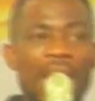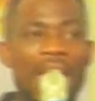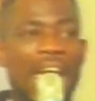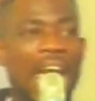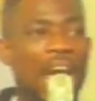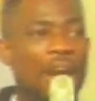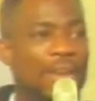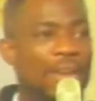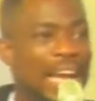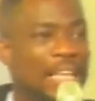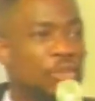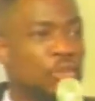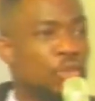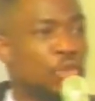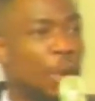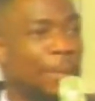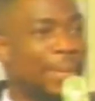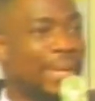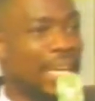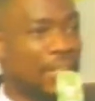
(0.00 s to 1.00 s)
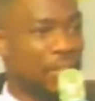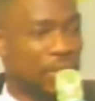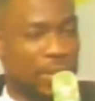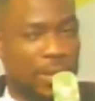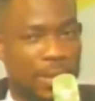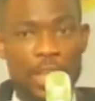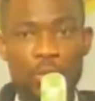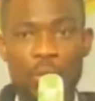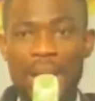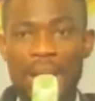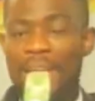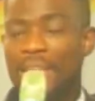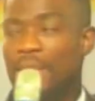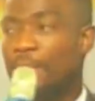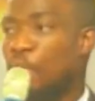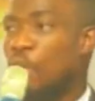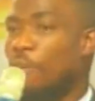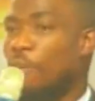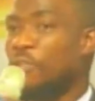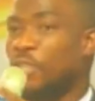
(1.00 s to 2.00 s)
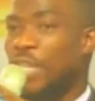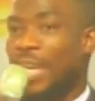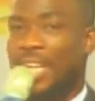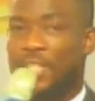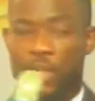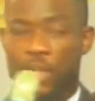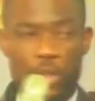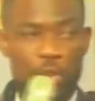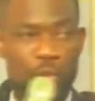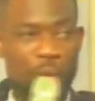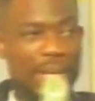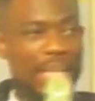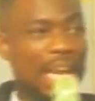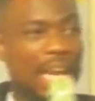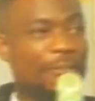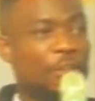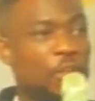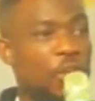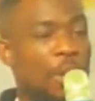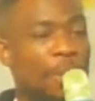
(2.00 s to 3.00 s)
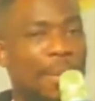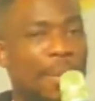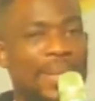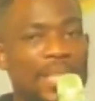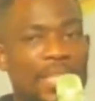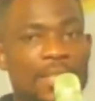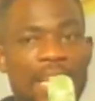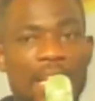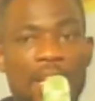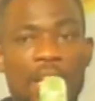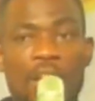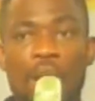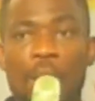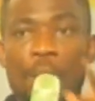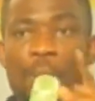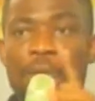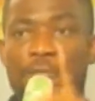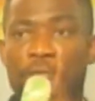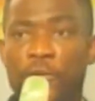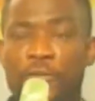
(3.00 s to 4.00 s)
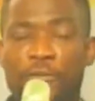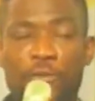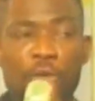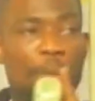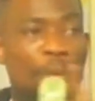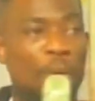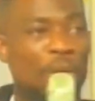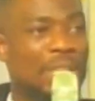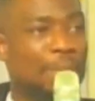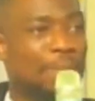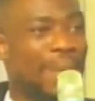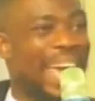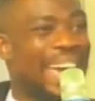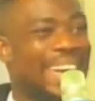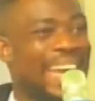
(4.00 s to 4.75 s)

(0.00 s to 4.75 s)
areas to dominate. That's why in the book of Genesis, when he gave his commandment, he said, Be fruitful, multiply, and